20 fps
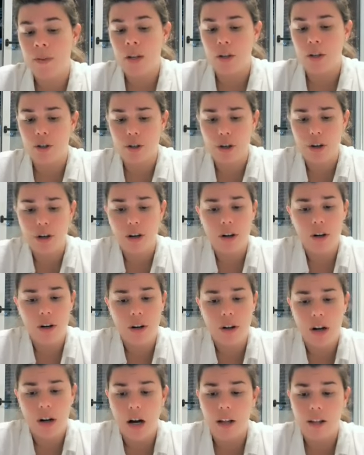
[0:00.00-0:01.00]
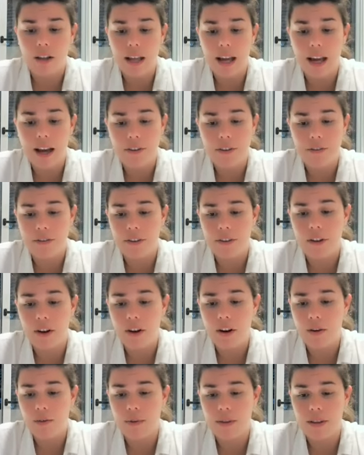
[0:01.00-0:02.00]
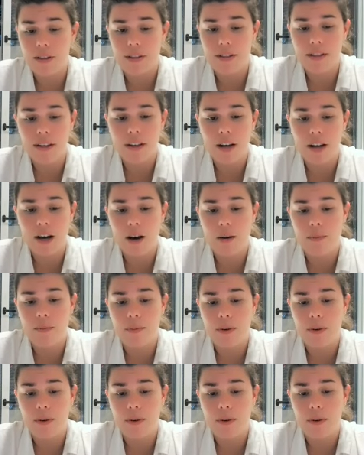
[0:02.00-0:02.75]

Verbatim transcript: Sure, I'll laugh along with the sitcom,